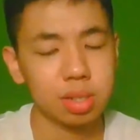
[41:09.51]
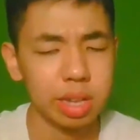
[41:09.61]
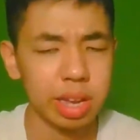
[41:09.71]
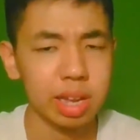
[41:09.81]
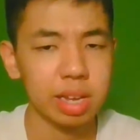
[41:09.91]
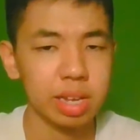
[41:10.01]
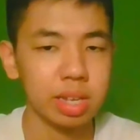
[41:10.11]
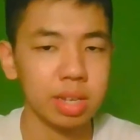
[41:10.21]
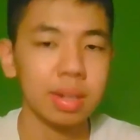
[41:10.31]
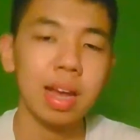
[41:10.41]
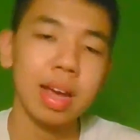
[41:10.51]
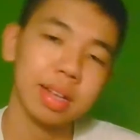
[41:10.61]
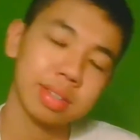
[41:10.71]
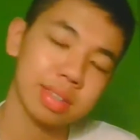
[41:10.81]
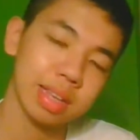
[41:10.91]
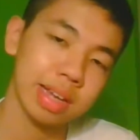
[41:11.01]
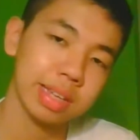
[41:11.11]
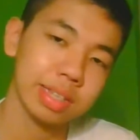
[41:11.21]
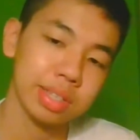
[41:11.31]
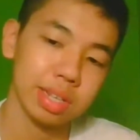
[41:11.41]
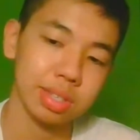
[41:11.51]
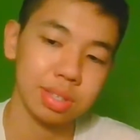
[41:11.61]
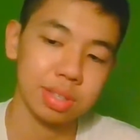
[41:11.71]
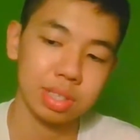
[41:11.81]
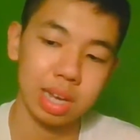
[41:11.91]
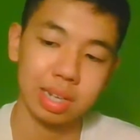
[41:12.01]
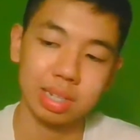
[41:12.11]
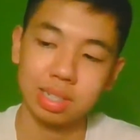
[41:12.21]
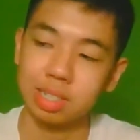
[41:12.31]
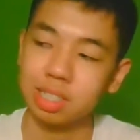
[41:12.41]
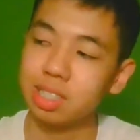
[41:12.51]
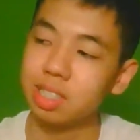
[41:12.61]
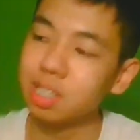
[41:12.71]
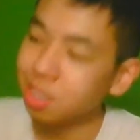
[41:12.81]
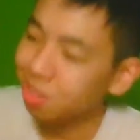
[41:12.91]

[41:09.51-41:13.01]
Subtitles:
they like things that society